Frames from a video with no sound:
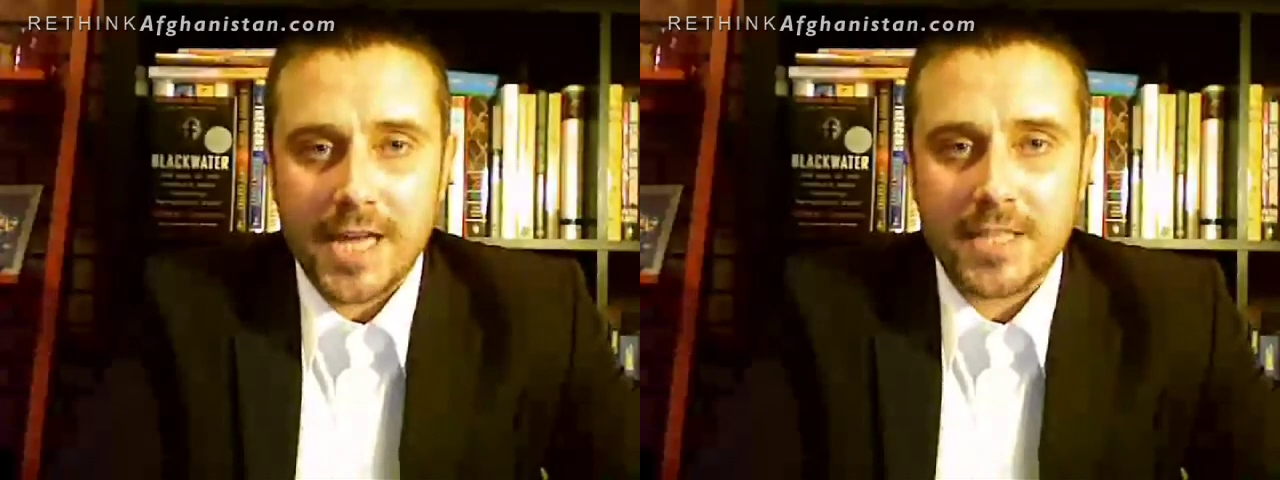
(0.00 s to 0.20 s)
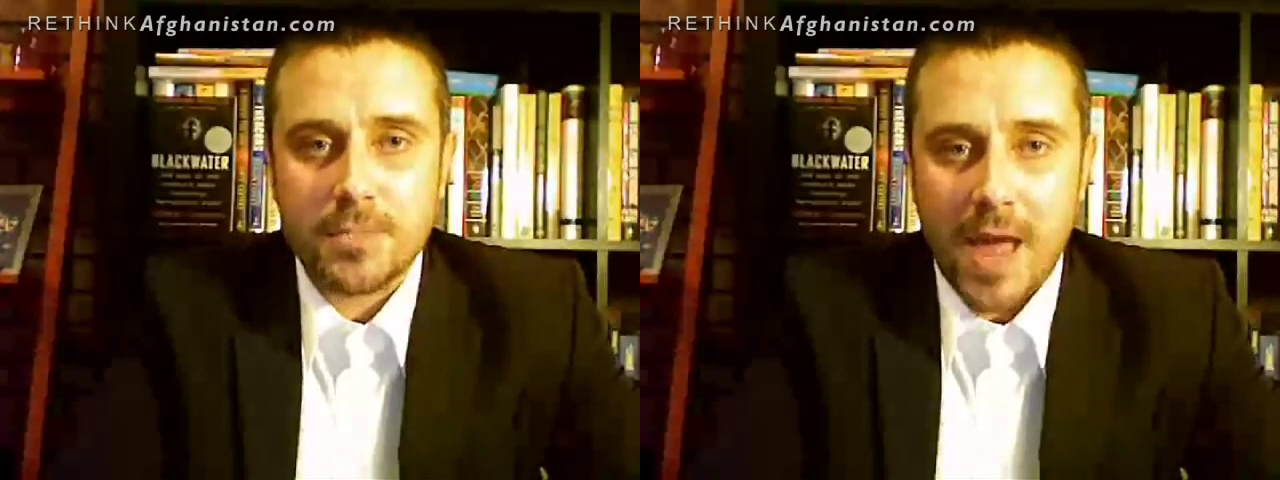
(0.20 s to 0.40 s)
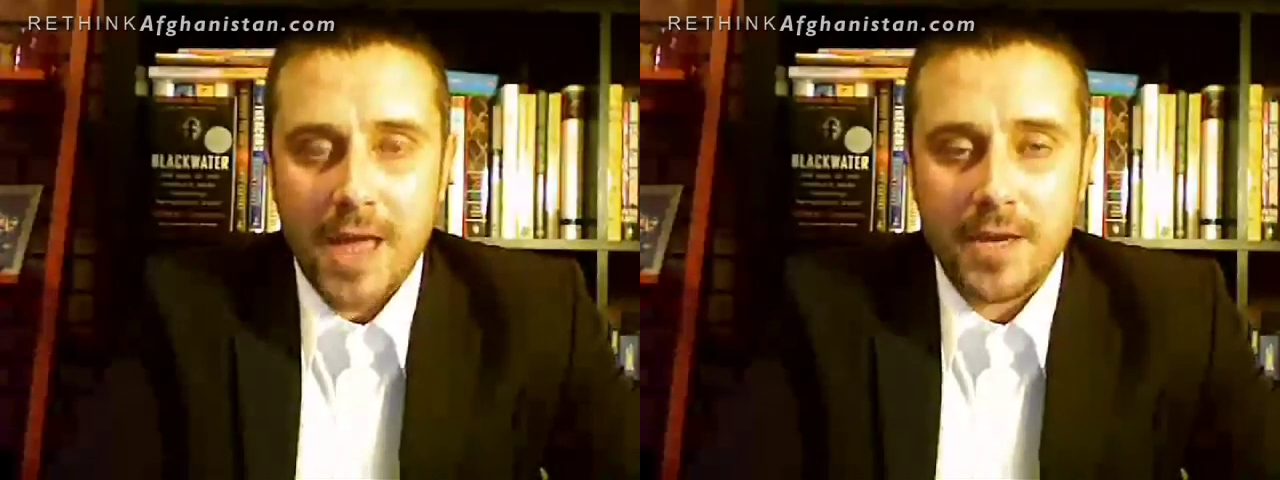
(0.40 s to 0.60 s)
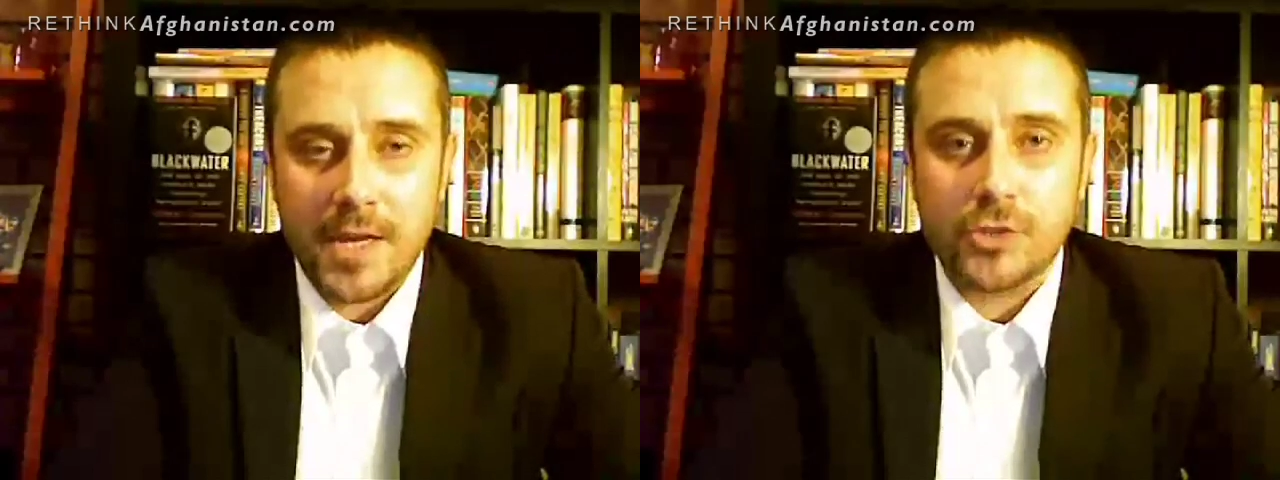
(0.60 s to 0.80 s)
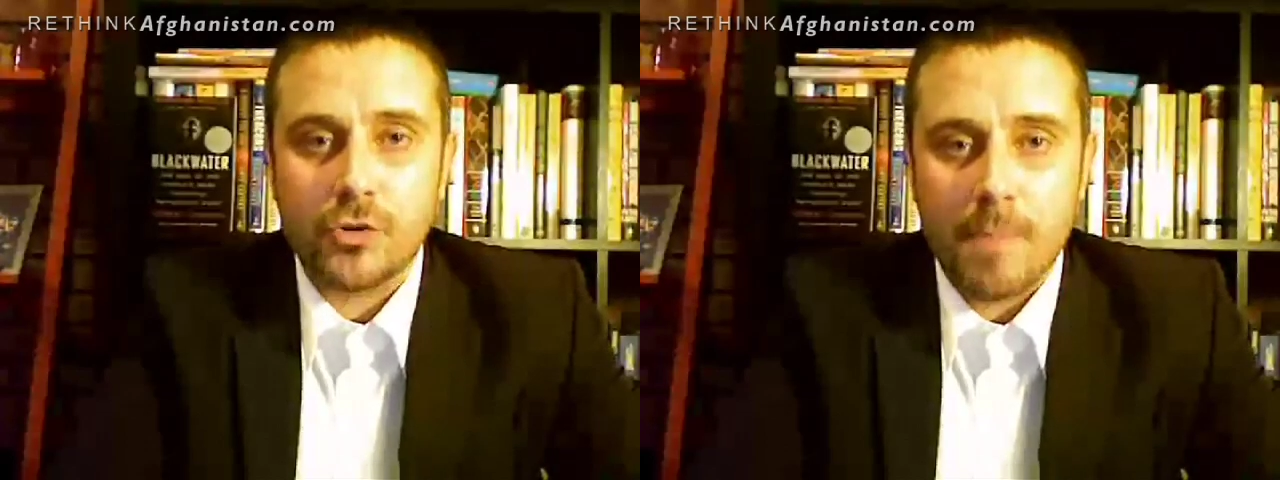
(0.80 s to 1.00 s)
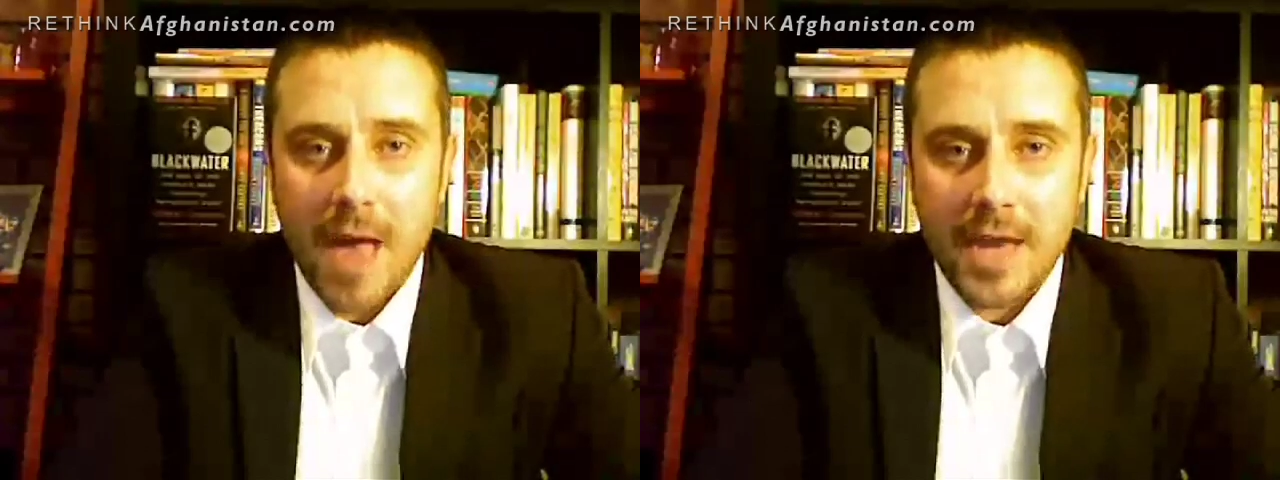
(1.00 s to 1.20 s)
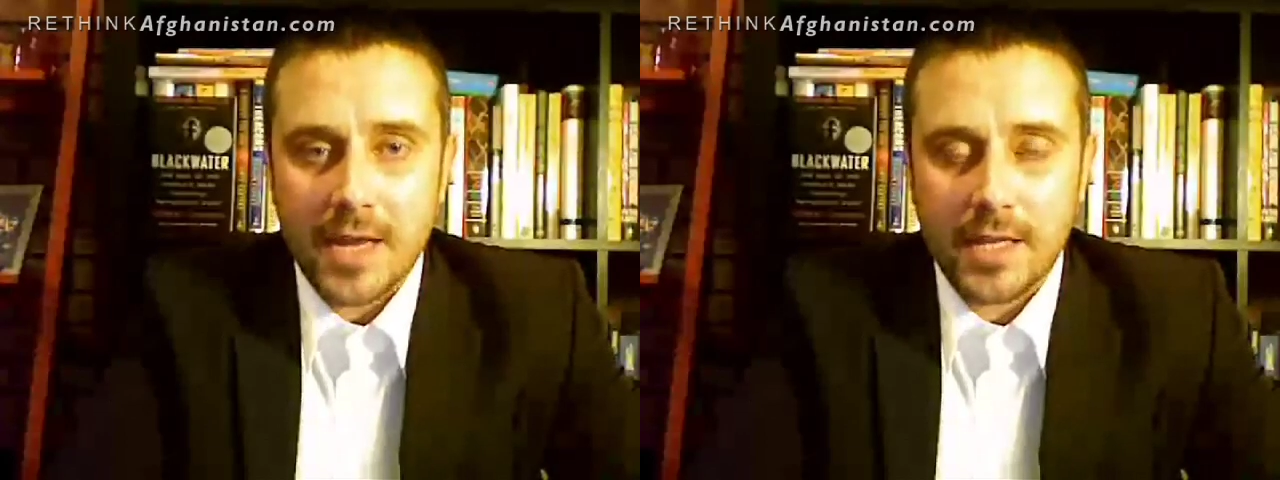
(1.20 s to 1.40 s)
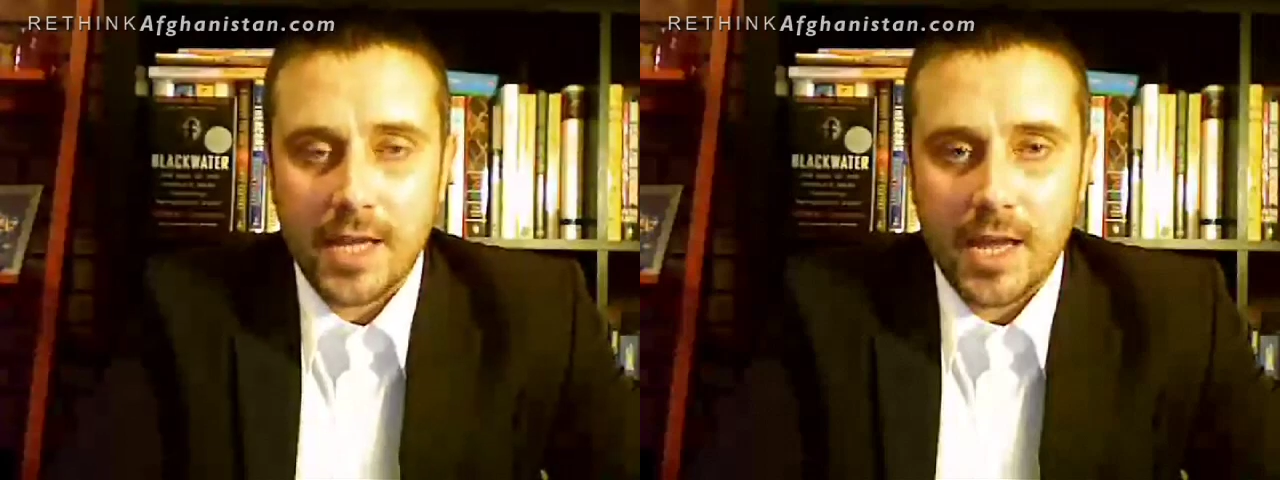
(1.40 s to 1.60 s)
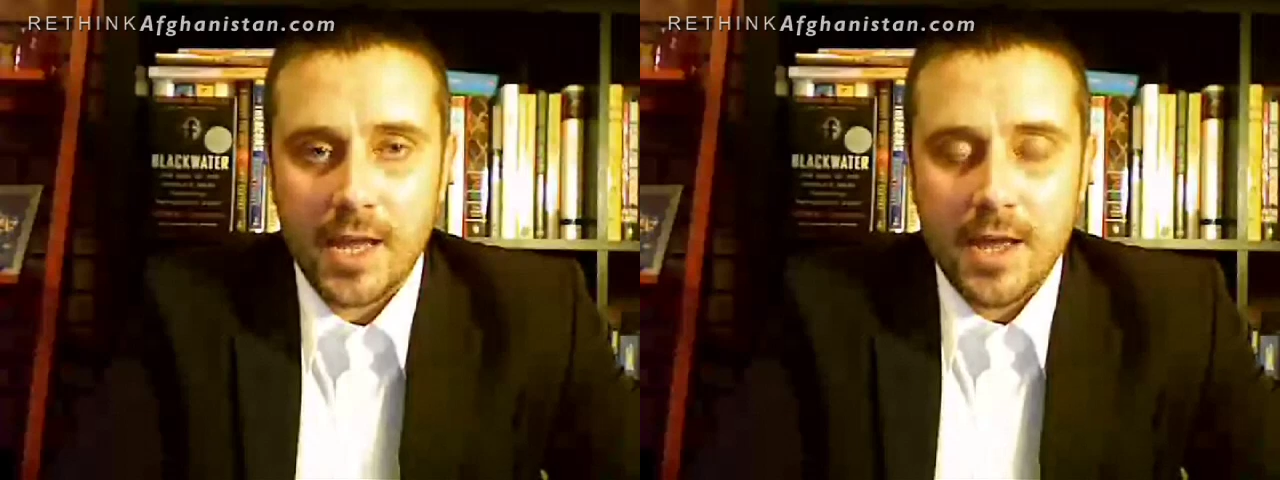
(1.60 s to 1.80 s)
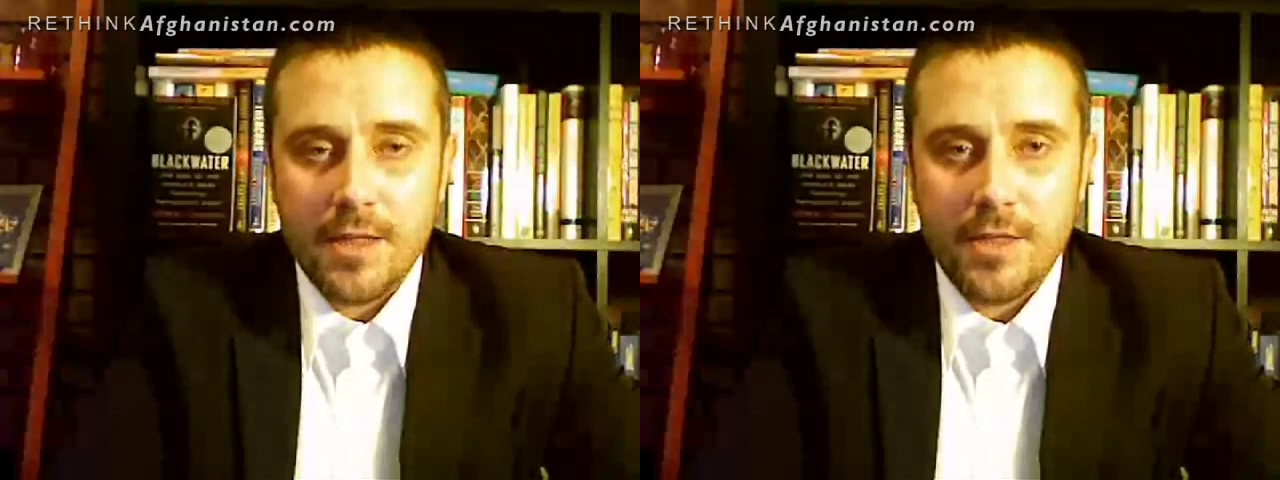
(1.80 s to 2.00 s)
expanding dramatically
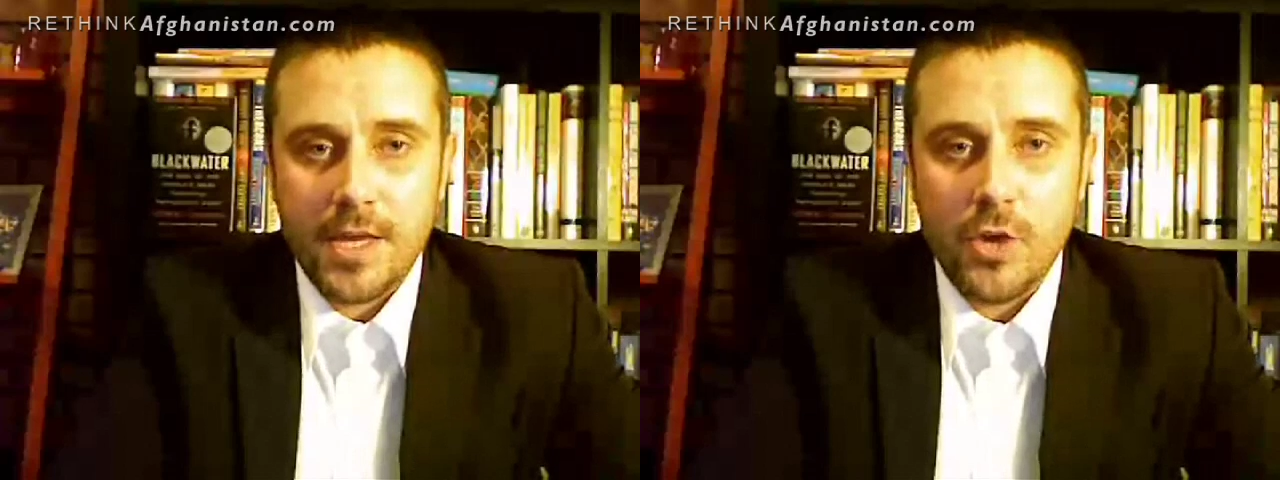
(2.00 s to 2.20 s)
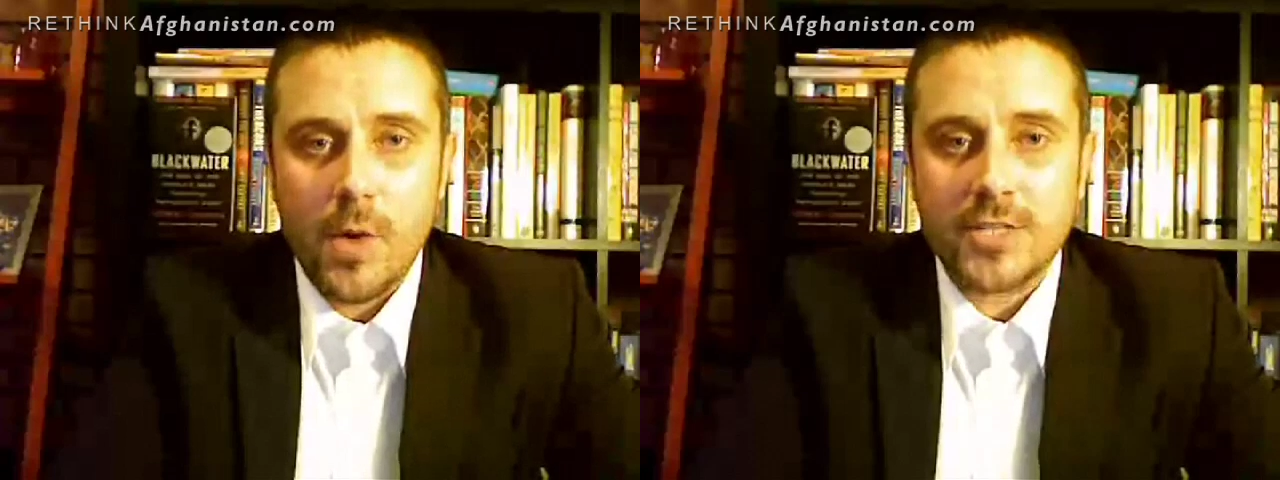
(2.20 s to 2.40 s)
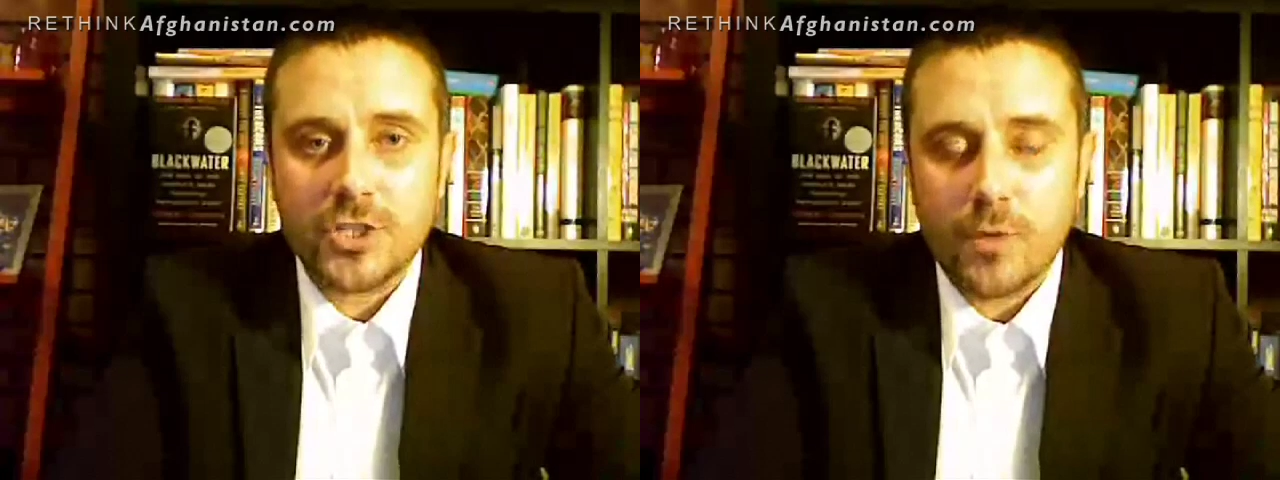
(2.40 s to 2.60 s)
the U.S.